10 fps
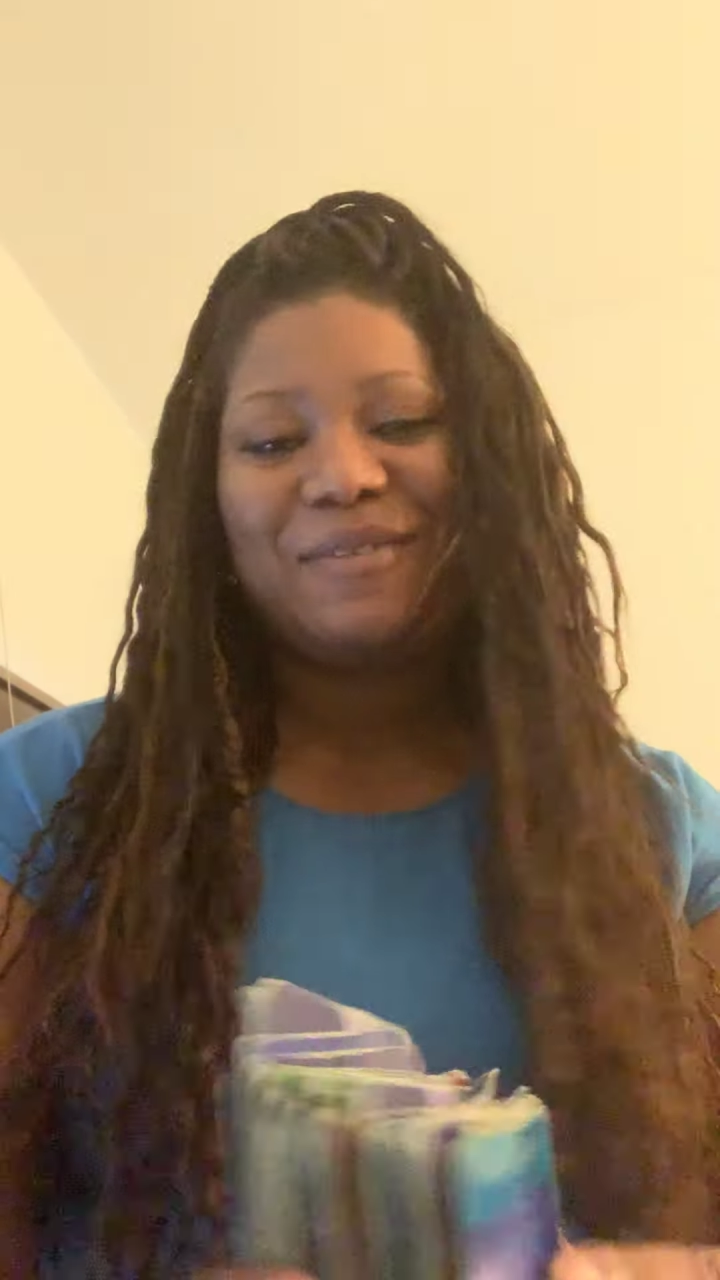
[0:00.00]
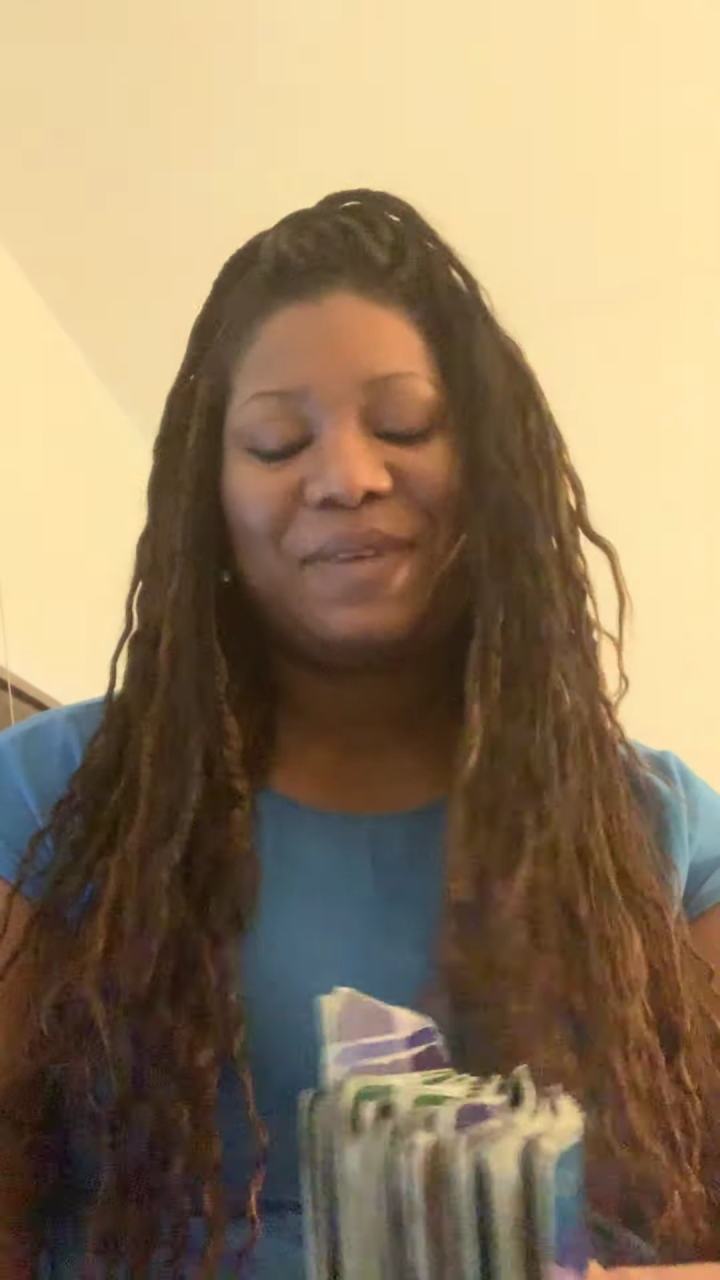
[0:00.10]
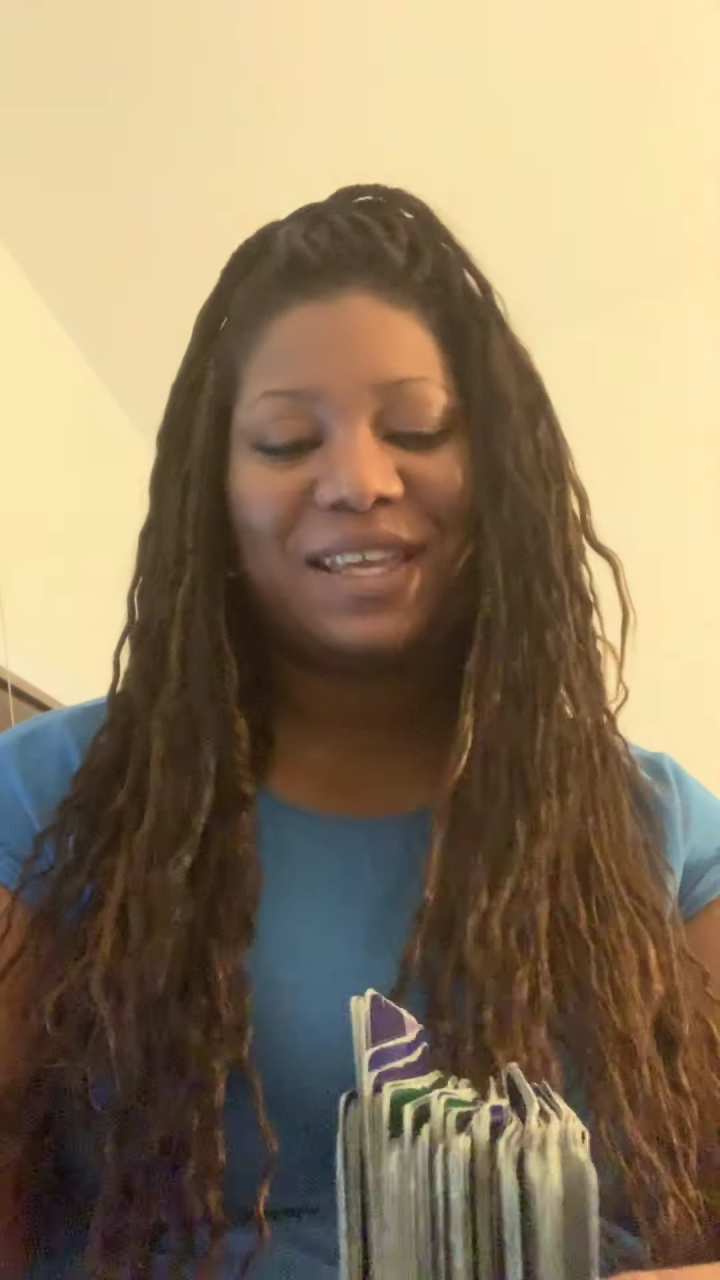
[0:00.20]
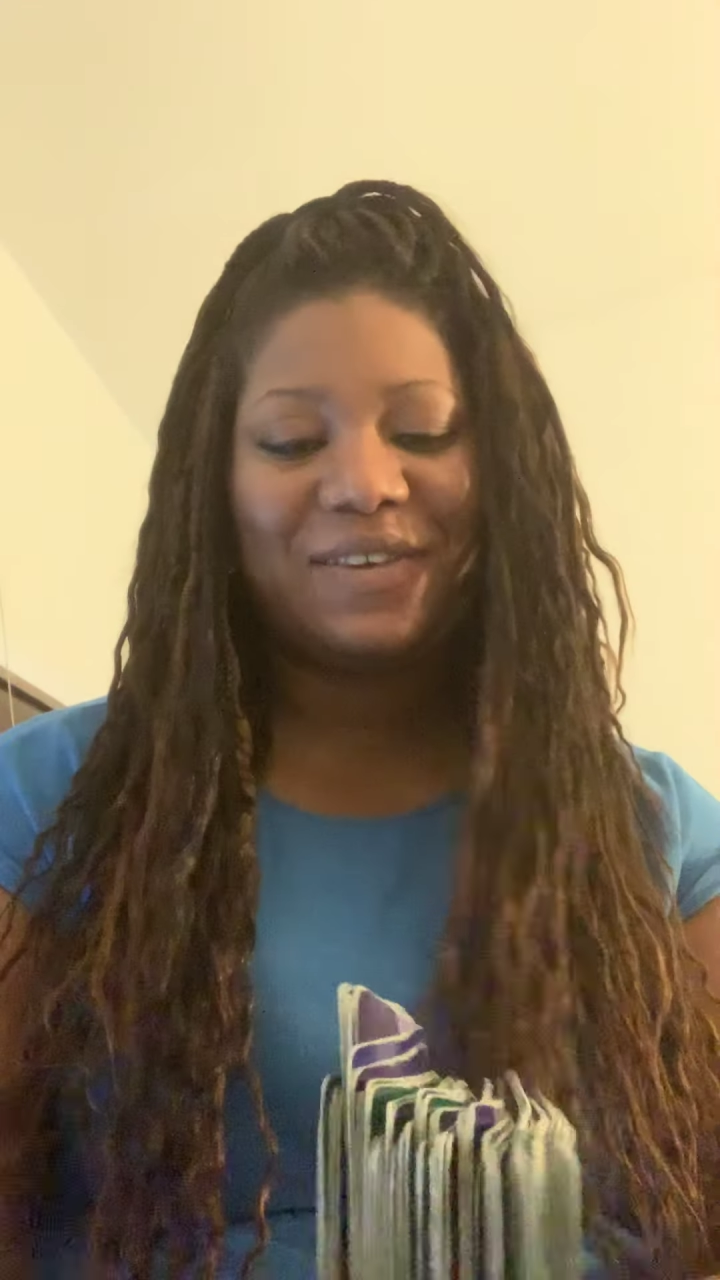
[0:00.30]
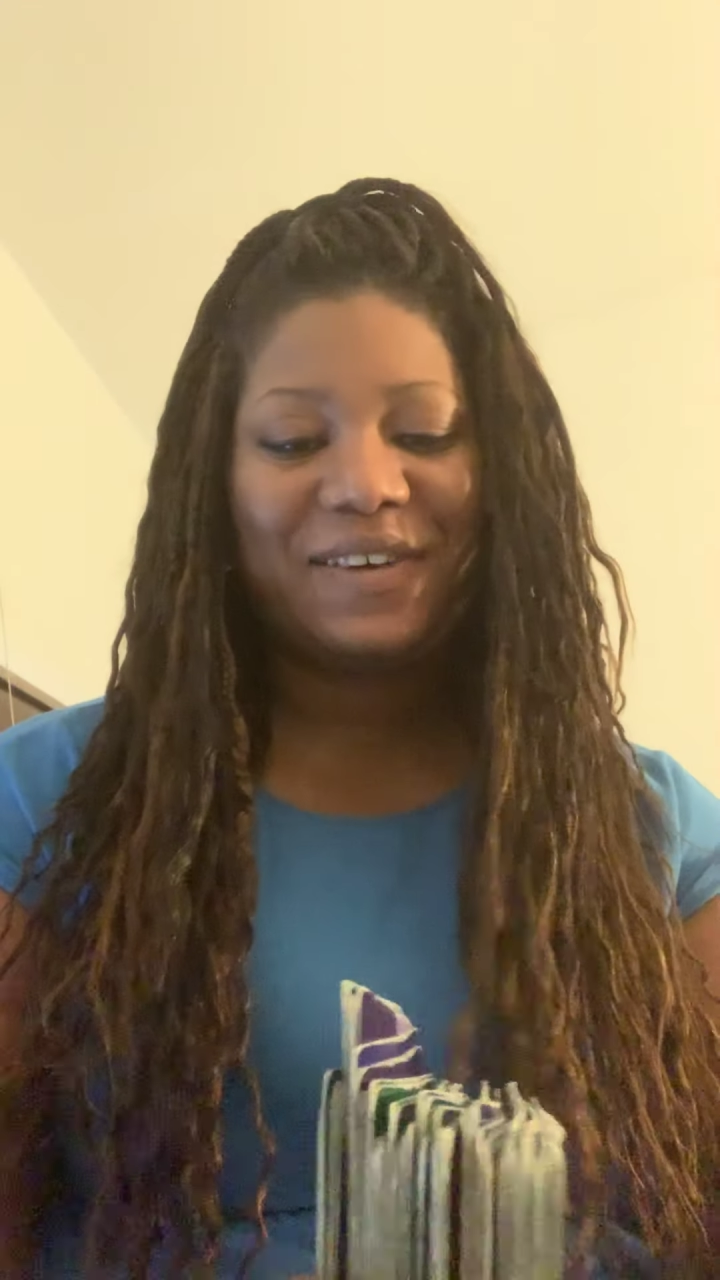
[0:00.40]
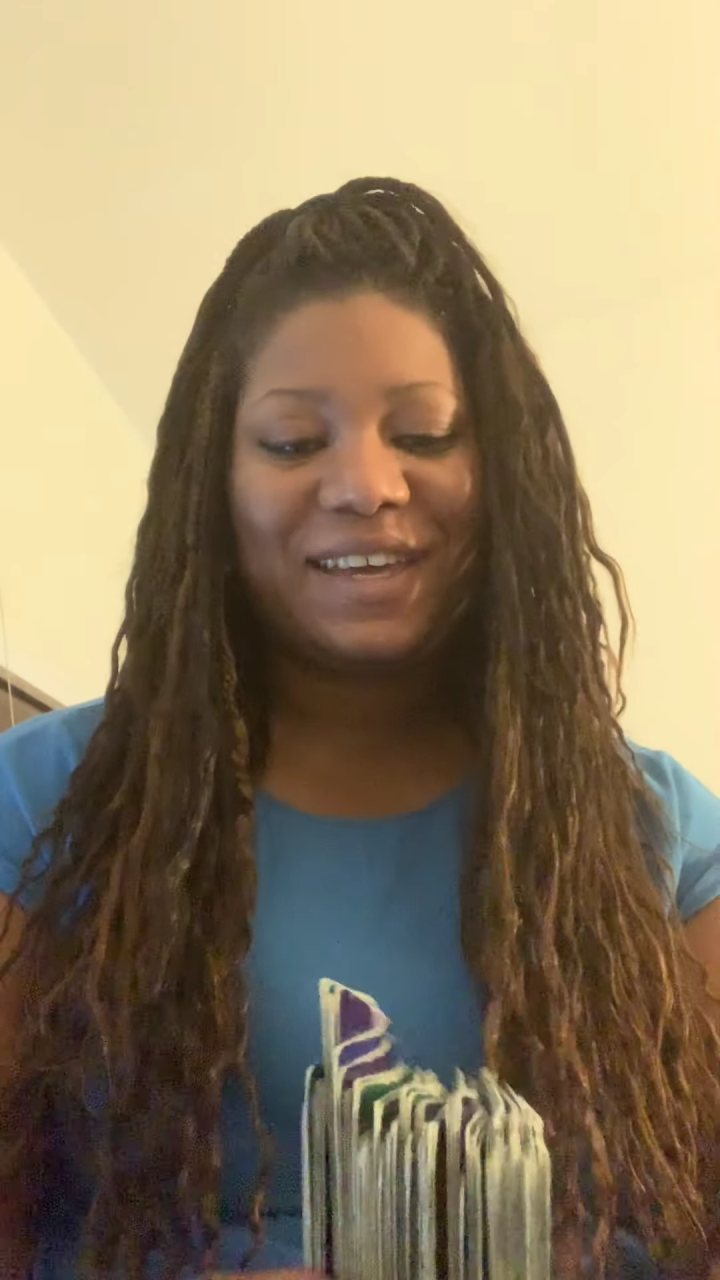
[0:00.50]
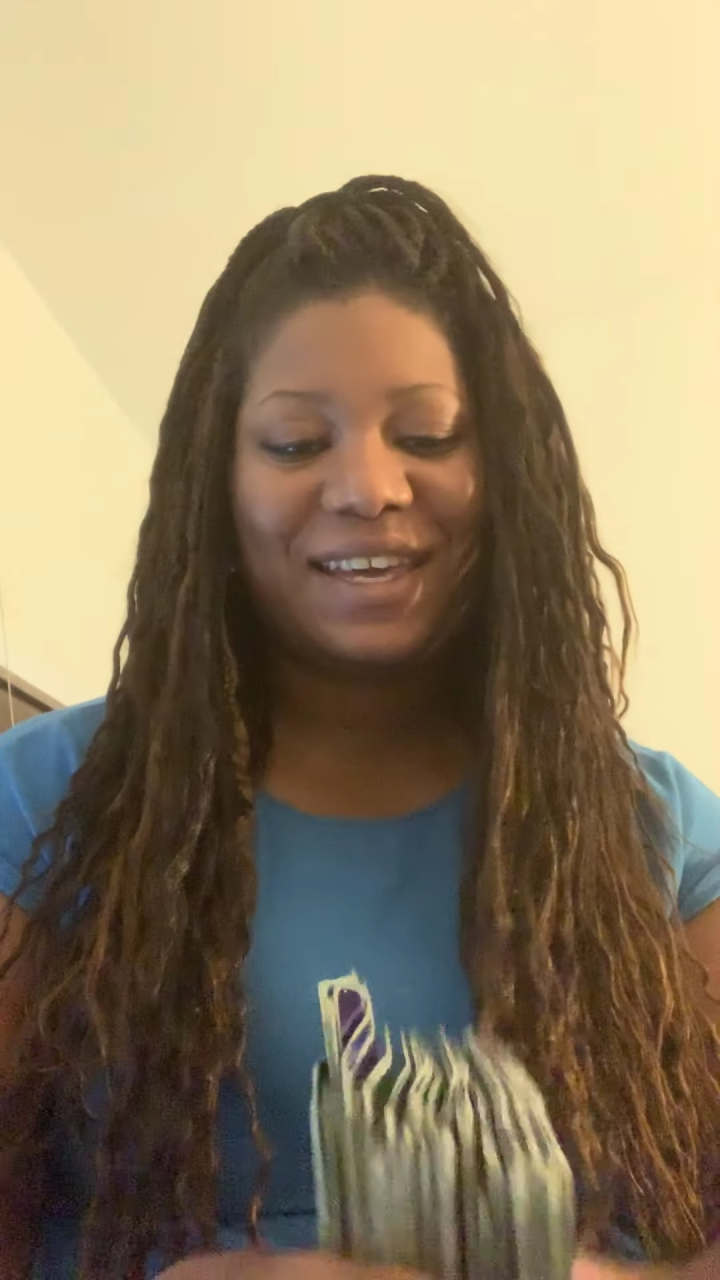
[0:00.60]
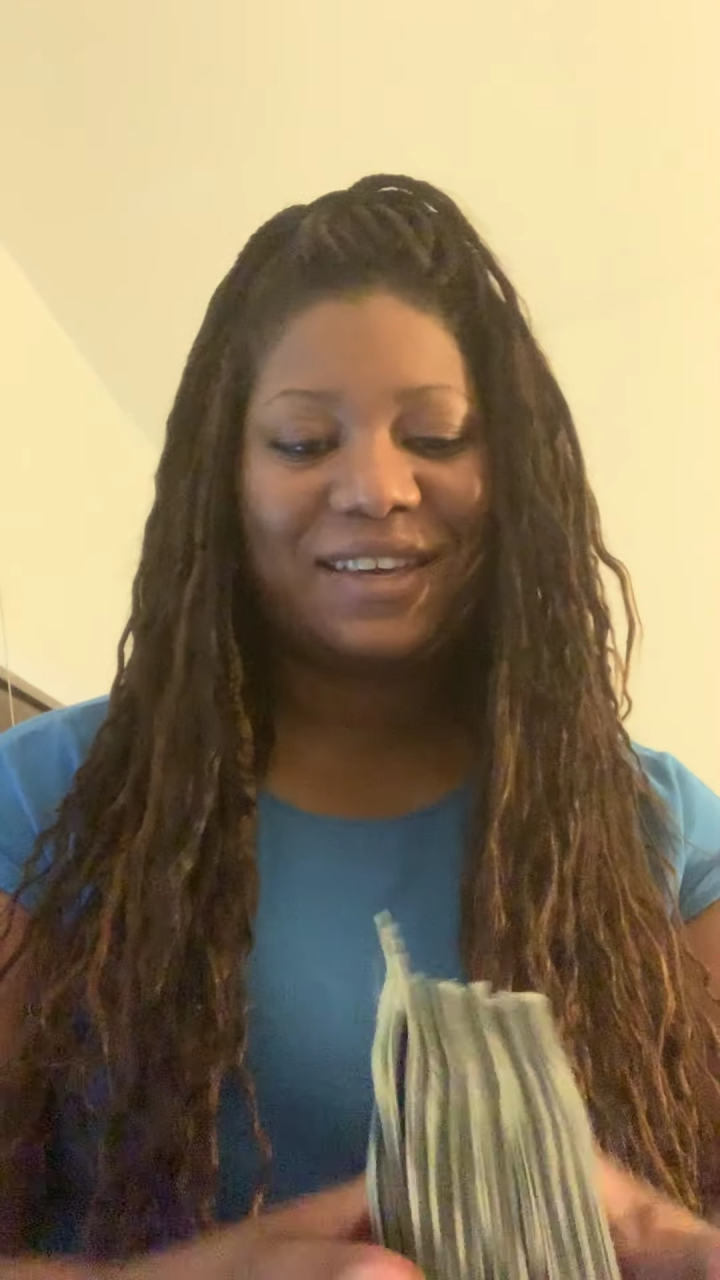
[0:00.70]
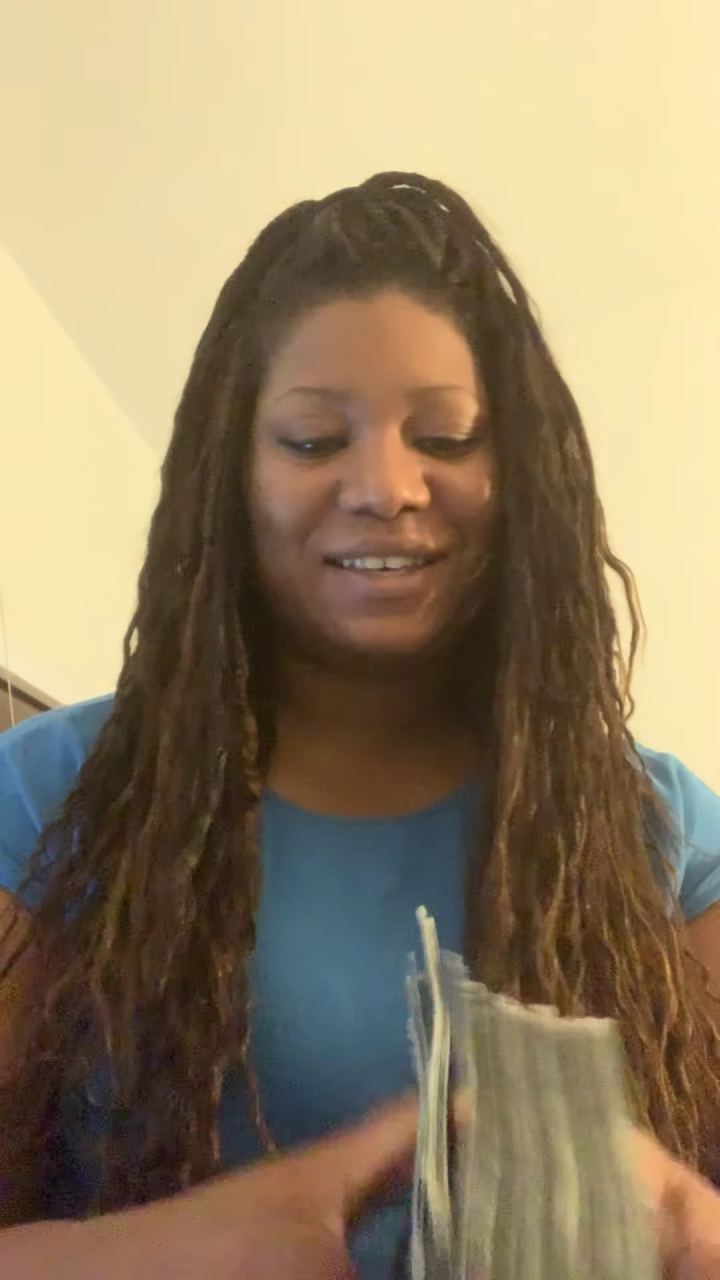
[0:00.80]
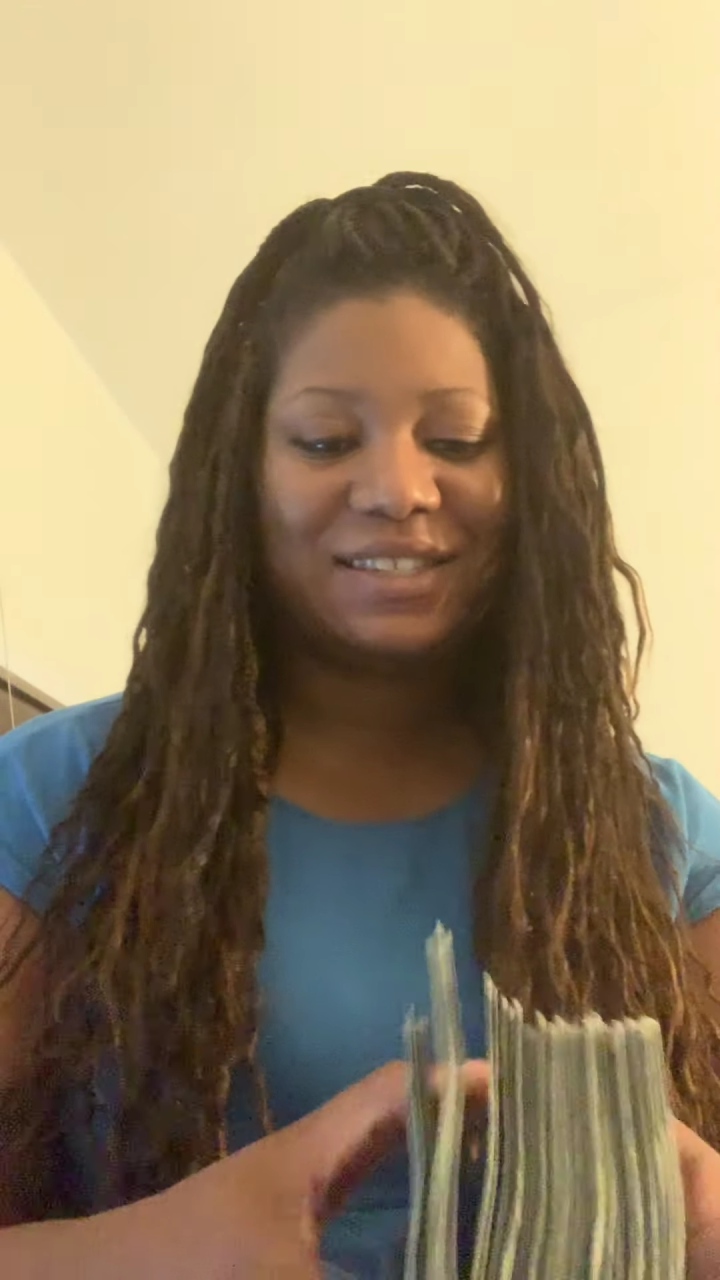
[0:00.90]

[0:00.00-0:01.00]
But anyway,